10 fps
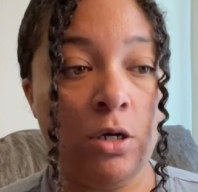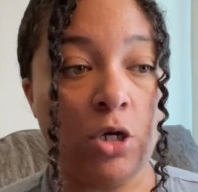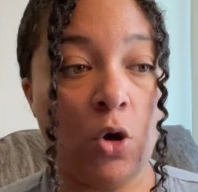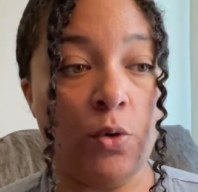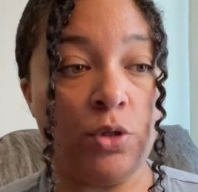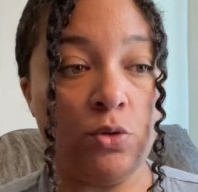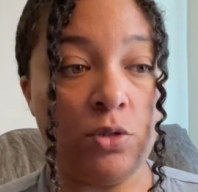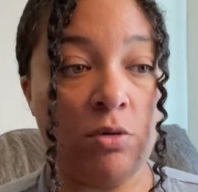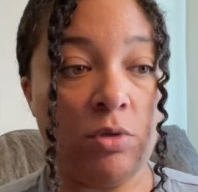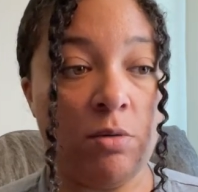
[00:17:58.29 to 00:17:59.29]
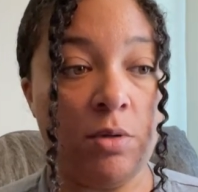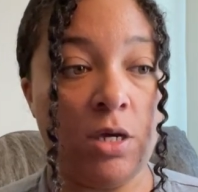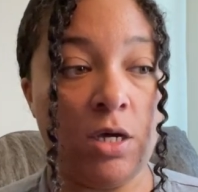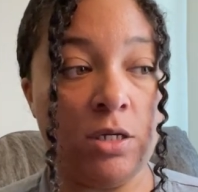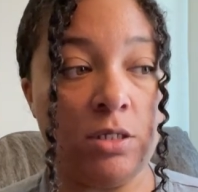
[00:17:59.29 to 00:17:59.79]
going through something
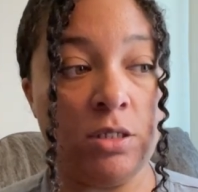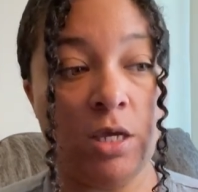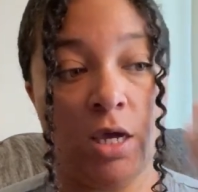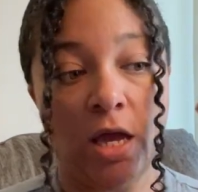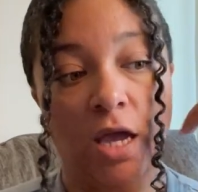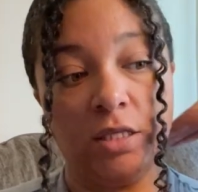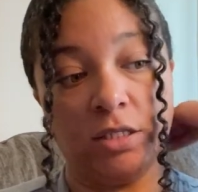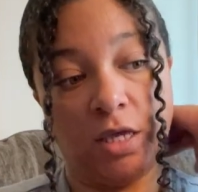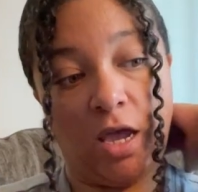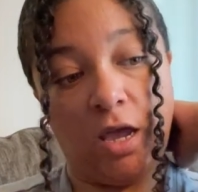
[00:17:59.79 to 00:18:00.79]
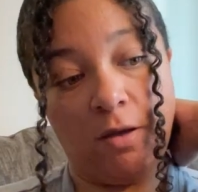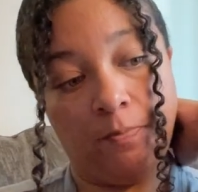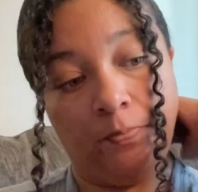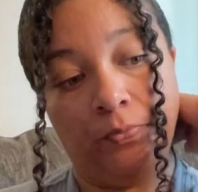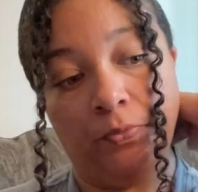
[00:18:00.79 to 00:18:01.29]
because it's like
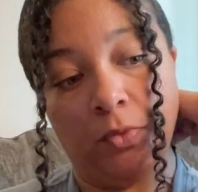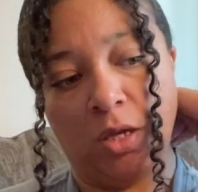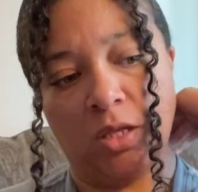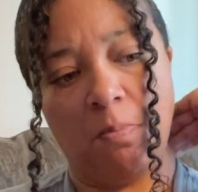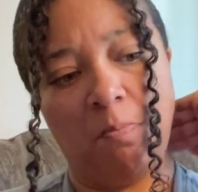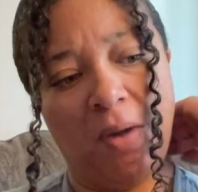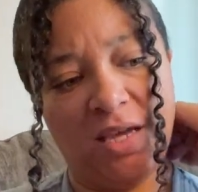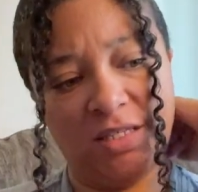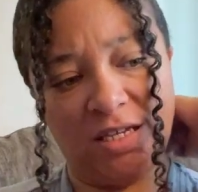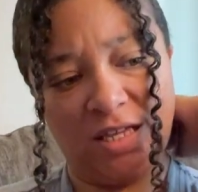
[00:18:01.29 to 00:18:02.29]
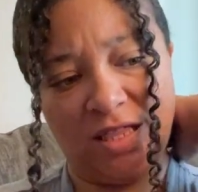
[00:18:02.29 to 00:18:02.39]
the basic